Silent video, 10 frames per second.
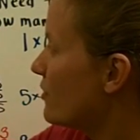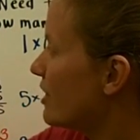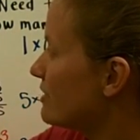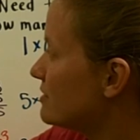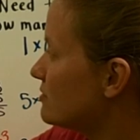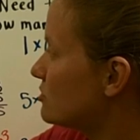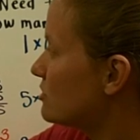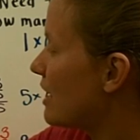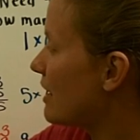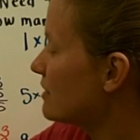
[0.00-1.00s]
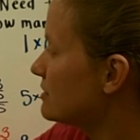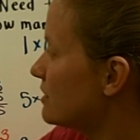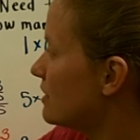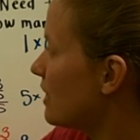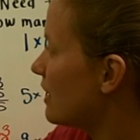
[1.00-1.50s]
When I
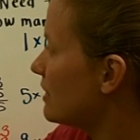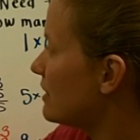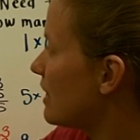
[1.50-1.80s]
subtract, I